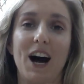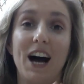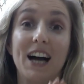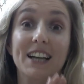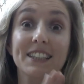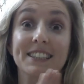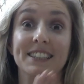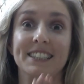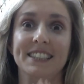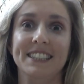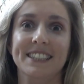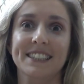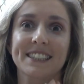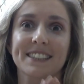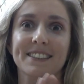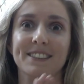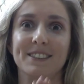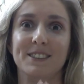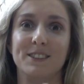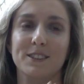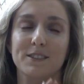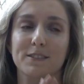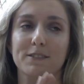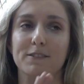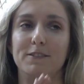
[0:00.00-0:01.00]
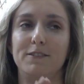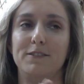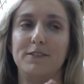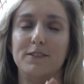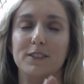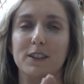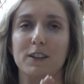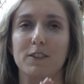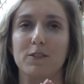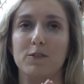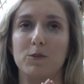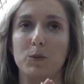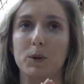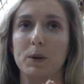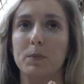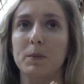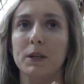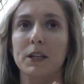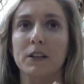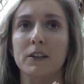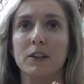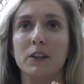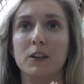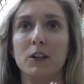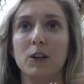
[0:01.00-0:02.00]
ideas of
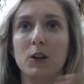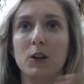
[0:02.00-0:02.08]
women,